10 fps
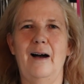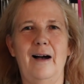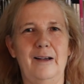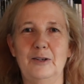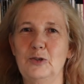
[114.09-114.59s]

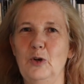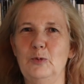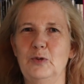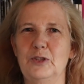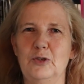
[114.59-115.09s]
I also
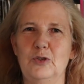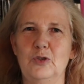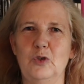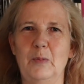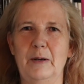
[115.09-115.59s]
hope to introduce
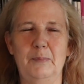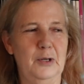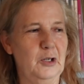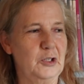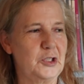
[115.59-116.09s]
you to my
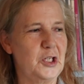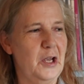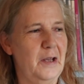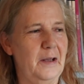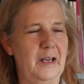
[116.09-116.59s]
pugs
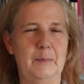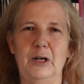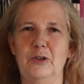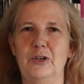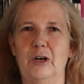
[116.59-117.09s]
and
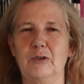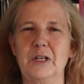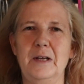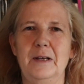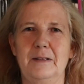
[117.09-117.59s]
my other
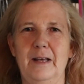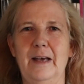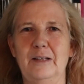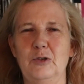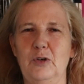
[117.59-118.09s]
dogs.
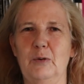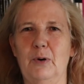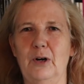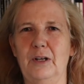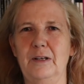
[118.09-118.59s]
That you hear
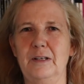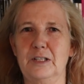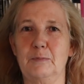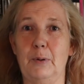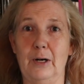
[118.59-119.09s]
barking
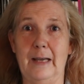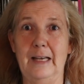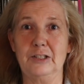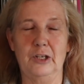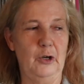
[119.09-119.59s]
is
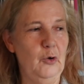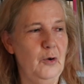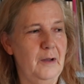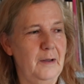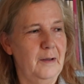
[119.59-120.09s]
Barkangelo.
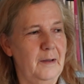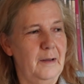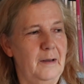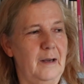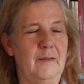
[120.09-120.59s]

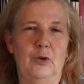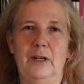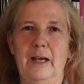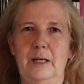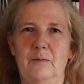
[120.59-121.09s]
I've
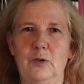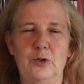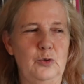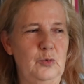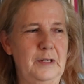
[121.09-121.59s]
only had him for
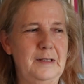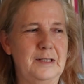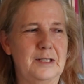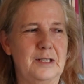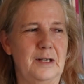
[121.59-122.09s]
2
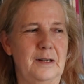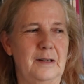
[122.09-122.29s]
weeks.